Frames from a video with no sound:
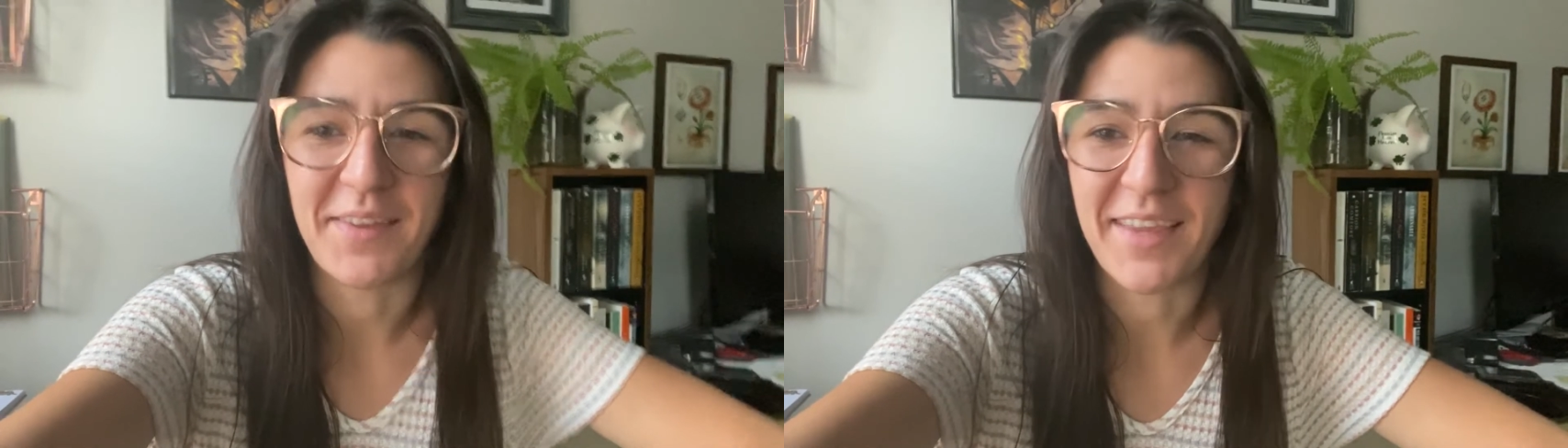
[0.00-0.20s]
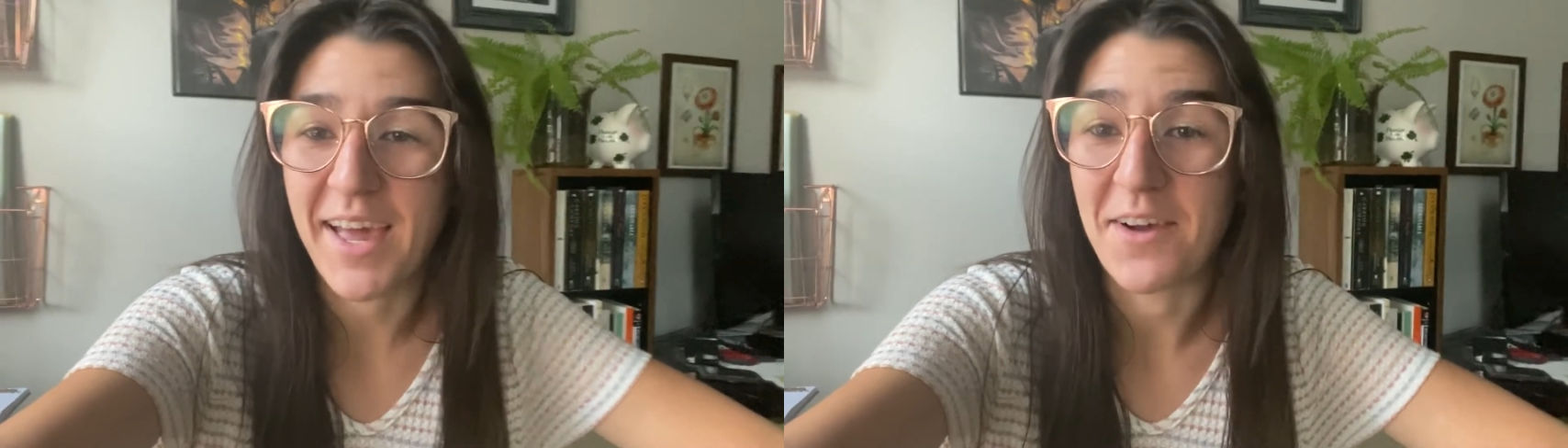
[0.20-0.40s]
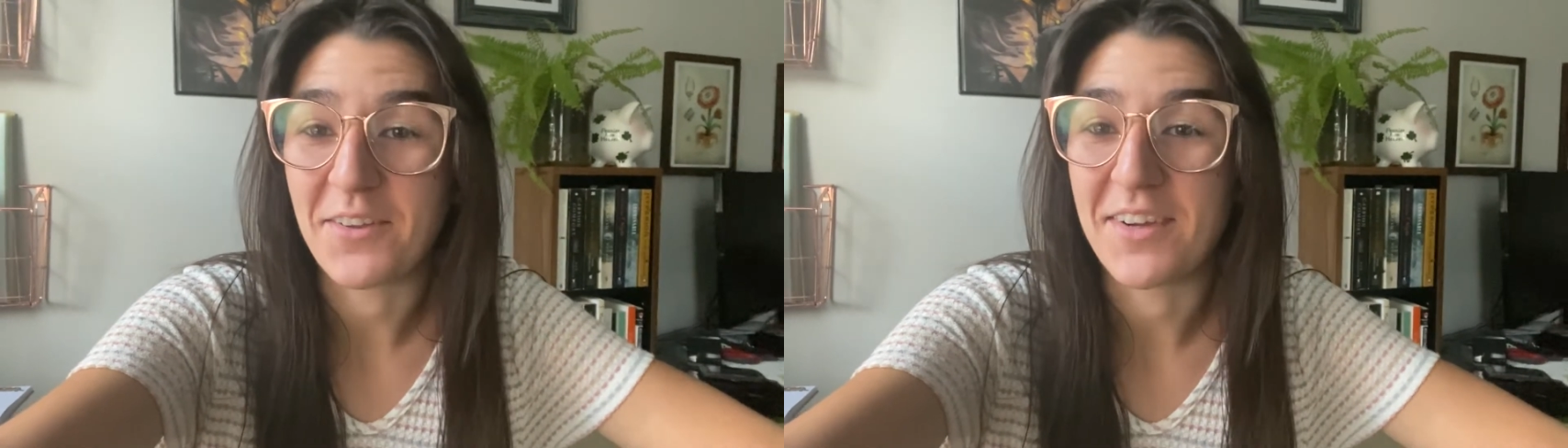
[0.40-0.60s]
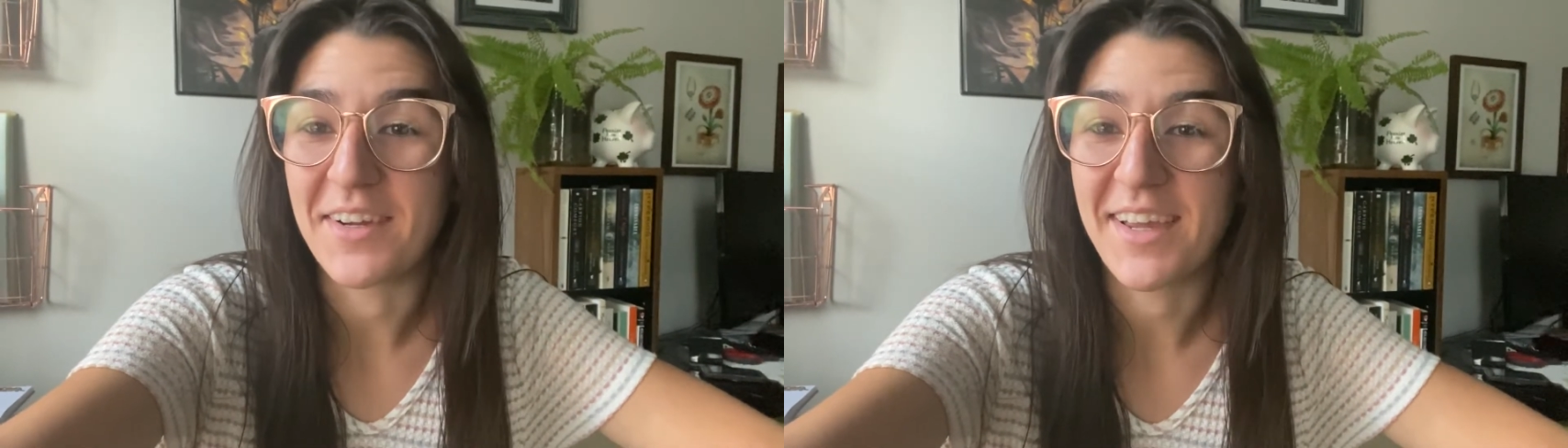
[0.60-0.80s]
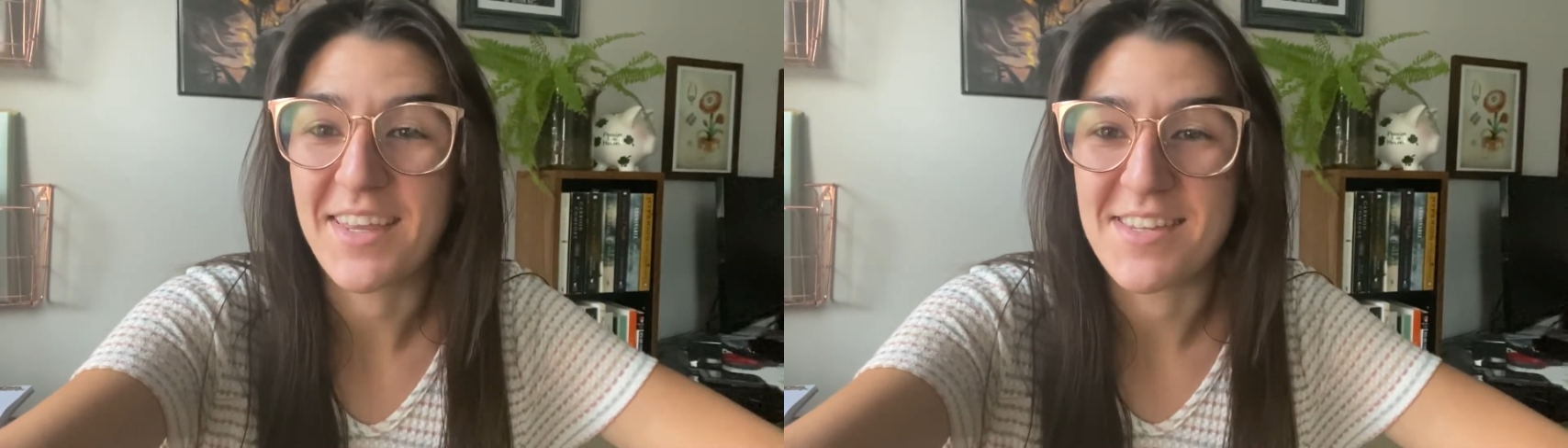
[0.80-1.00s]
like how
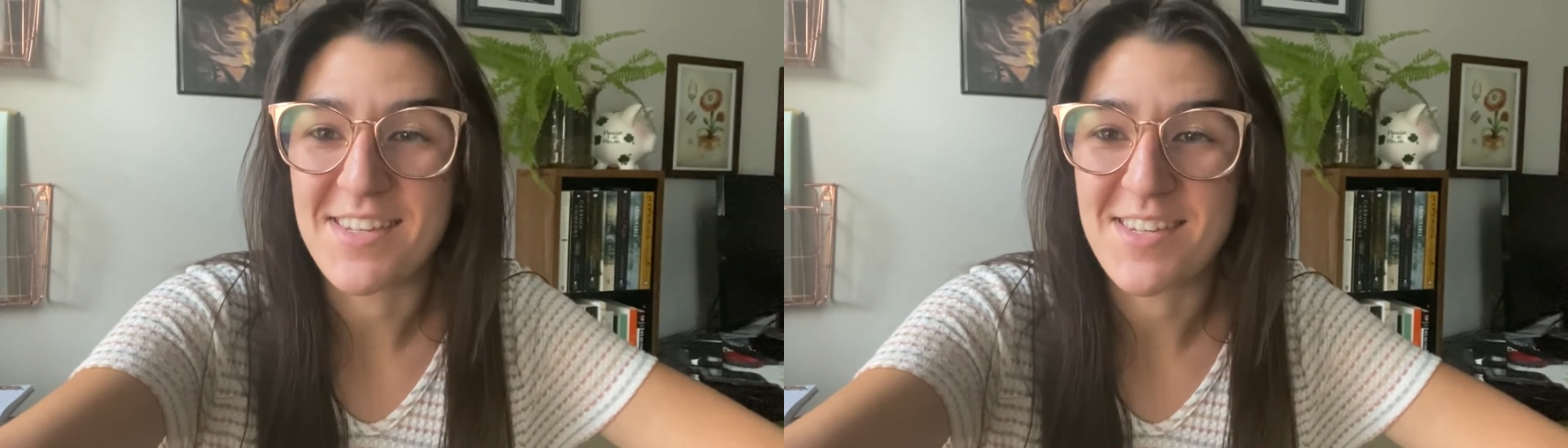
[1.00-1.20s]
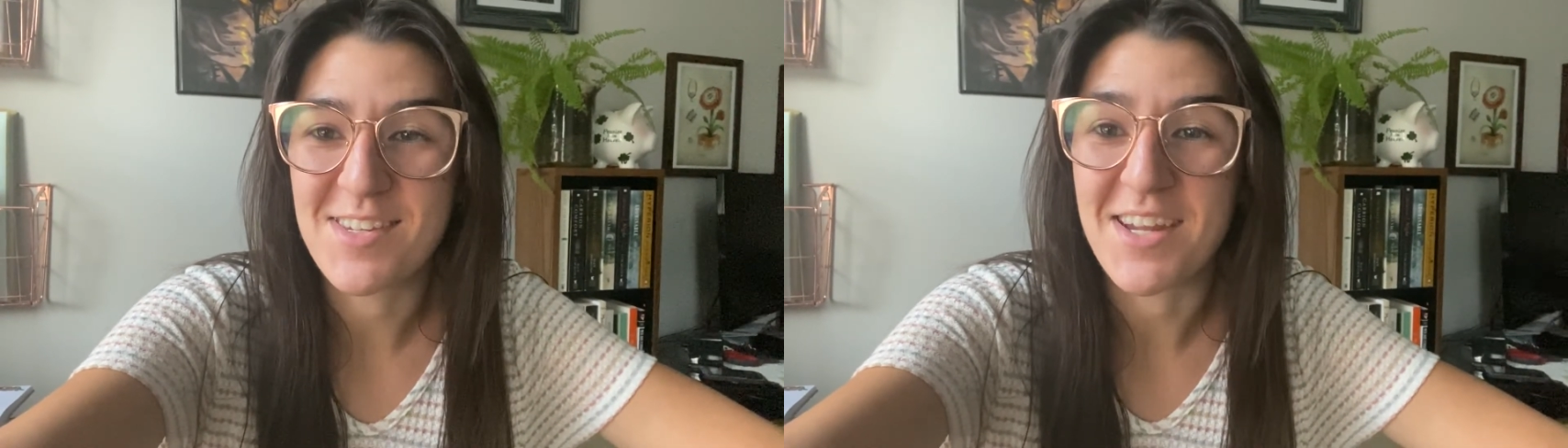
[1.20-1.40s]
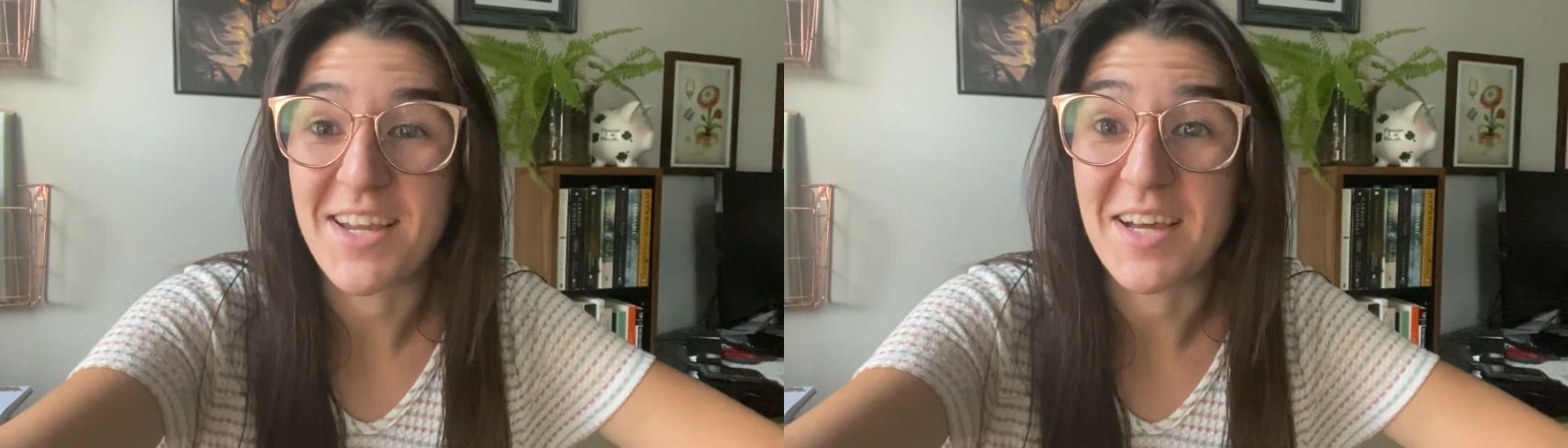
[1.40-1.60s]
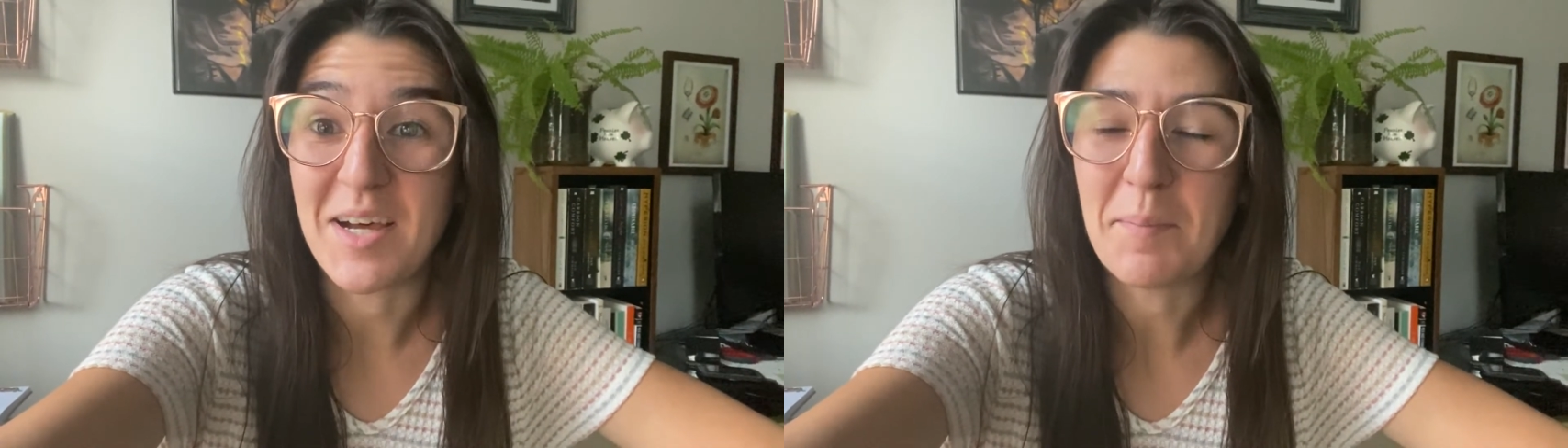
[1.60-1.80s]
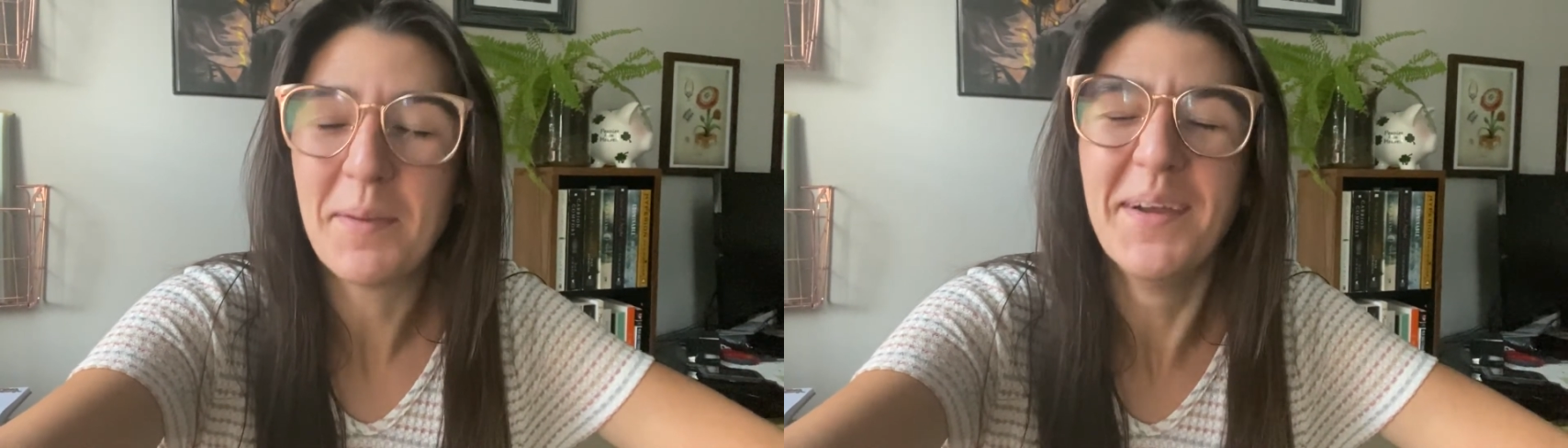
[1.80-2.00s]
long I can stay up